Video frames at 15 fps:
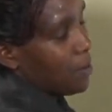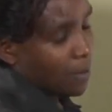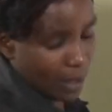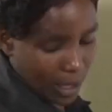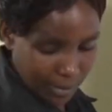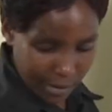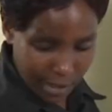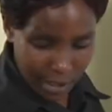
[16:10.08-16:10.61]

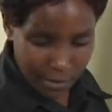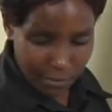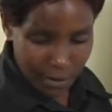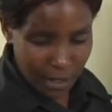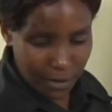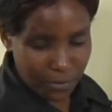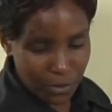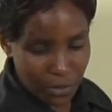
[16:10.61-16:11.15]
you have seen
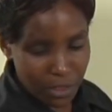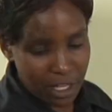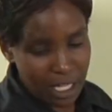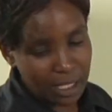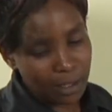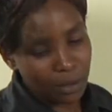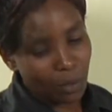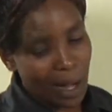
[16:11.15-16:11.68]
very few
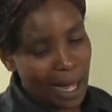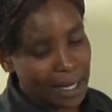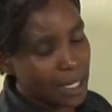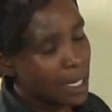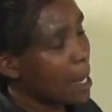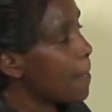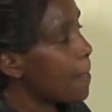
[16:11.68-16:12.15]
things. One